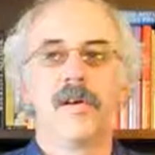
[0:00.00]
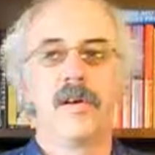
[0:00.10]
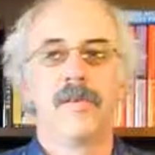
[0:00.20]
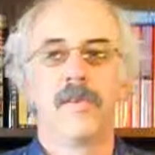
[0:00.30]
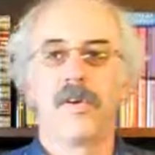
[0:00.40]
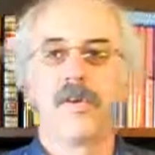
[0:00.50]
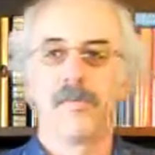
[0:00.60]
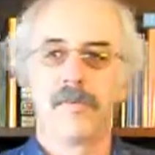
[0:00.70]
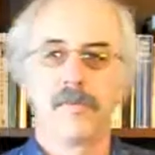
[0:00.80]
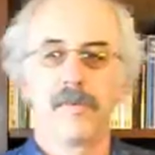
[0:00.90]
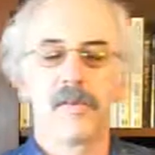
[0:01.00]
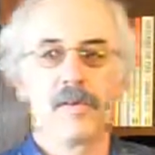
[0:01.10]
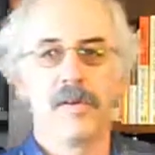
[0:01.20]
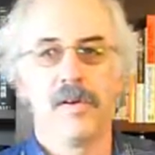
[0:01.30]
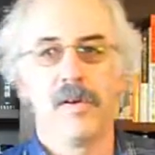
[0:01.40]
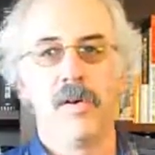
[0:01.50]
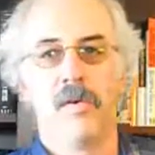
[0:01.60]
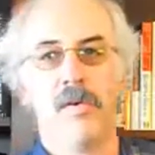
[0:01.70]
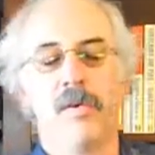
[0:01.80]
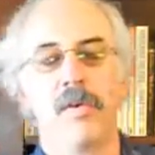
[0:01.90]
For
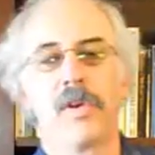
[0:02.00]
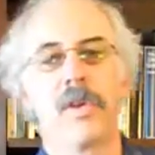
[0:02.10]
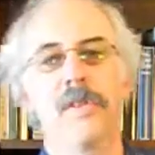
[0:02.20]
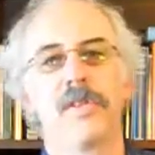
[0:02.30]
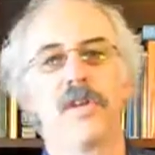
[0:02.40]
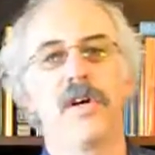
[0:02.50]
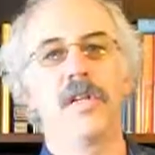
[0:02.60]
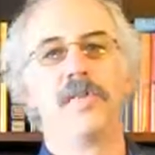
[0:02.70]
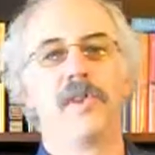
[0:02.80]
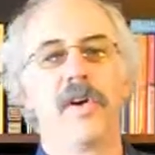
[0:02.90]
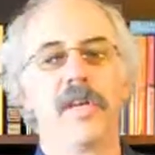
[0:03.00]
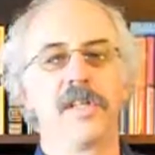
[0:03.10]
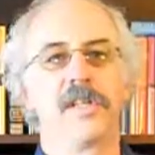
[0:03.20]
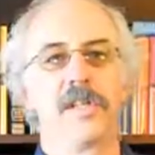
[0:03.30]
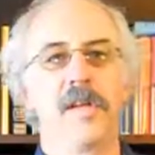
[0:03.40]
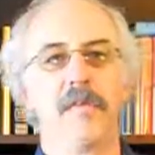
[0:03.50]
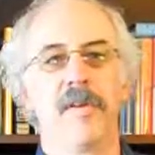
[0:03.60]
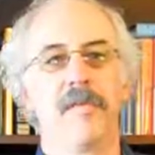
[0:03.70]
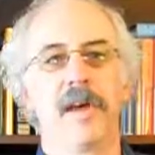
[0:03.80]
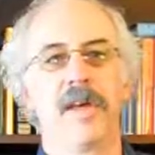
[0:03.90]
when you're giving talks for entertainment
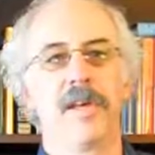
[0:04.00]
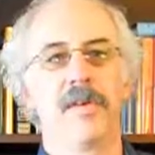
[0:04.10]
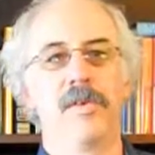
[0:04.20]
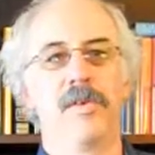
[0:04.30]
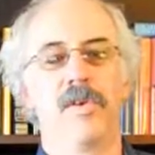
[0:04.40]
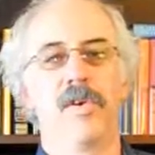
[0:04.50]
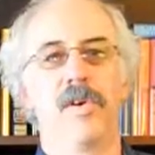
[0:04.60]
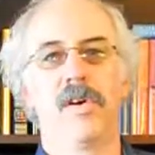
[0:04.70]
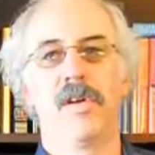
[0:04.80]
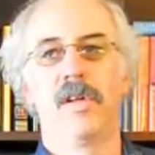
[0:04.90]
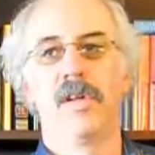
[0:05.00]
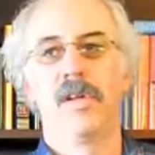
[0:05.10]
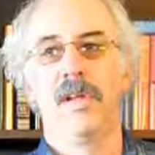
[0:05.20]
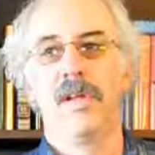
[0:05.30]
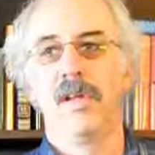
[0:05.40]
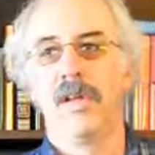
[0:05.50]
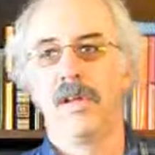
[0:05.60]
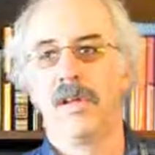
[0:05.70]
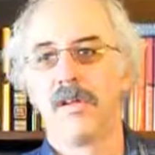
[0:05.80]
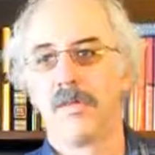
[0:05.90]
value or
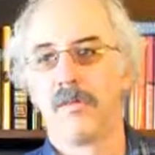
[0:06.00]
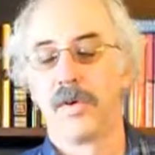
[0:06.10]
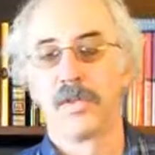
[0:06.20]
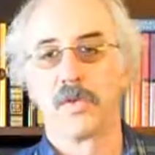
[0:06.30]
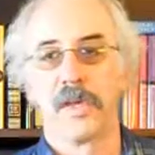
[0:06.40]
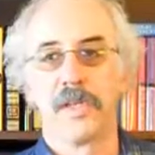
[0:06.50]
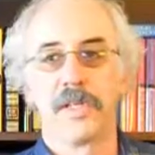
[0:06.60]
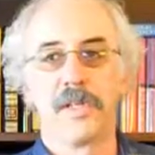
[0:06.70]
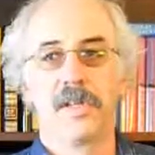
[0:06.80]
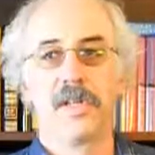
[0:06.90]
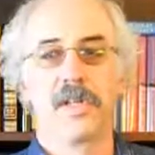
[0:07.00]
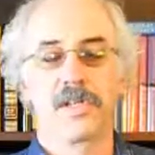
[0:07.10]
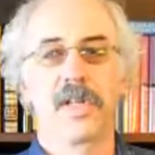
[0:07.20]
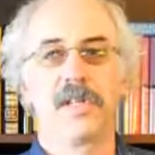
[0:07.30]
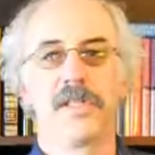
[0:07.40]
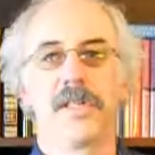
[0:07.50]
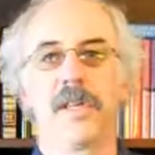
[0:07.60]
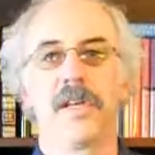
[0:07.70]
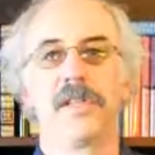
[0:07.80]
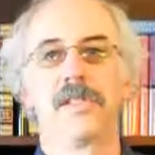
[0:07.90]
persuasion, those kinds of
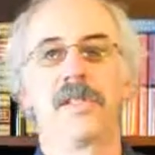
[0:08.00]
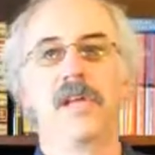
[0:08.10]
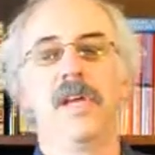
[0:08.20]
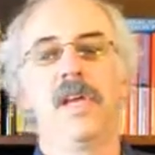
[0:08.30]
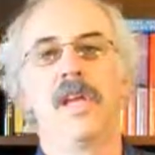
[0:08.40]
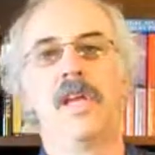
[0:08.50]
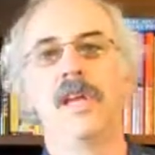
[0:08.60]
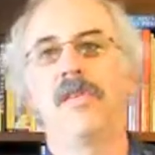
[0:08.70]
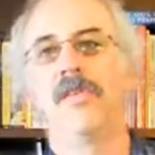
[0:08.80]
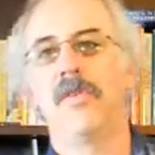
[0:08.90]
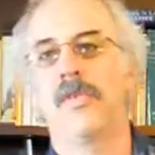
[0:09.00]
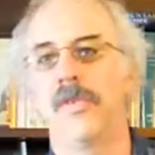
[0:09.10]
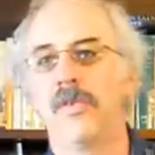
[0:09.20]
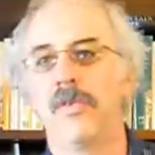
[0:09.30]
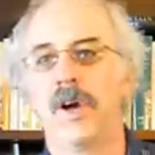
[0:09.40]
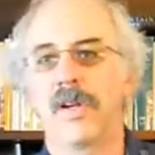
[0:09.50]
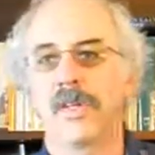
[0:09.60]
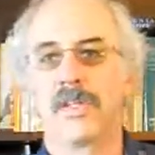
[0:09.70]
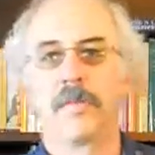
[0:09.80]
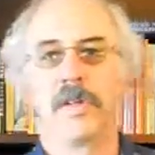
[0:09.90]
things, you don't want
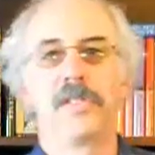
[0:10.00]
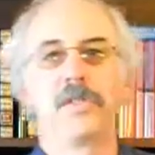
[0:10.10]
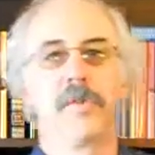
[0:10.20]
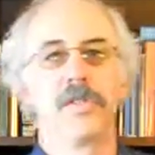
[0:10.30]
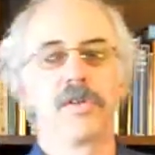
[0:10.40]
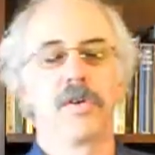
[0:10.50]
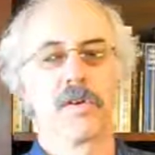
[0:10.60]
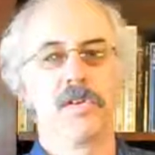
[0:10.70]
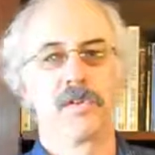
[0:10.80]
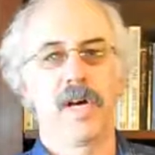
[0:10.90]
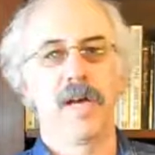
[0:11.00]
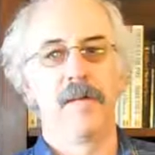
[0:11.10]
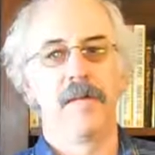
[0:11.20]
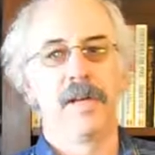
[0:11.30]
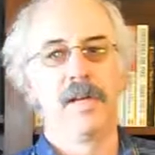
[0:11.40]
the speech to be so contrived.